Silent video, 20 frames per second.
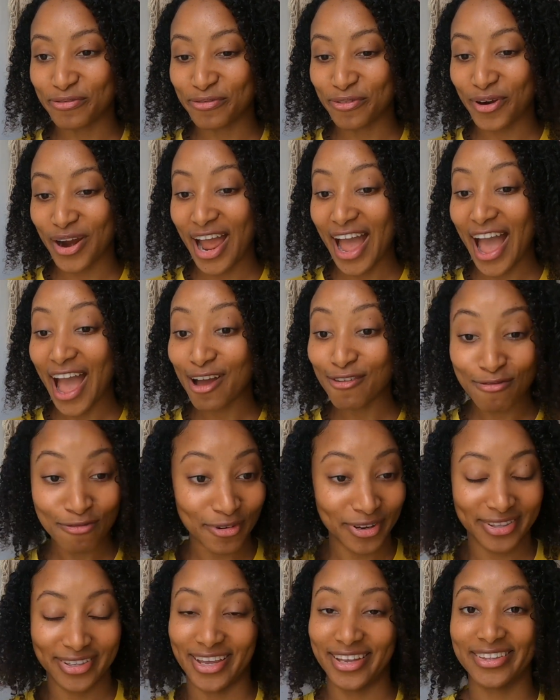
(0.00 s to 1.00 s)
for
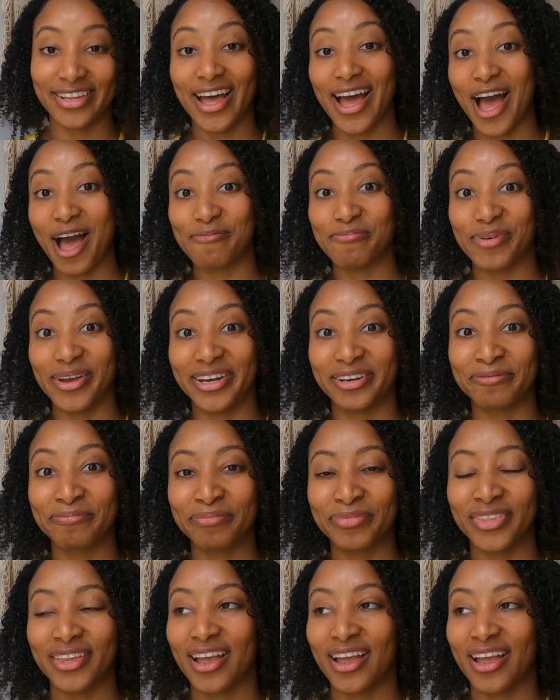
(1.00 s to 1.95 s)
everything that happened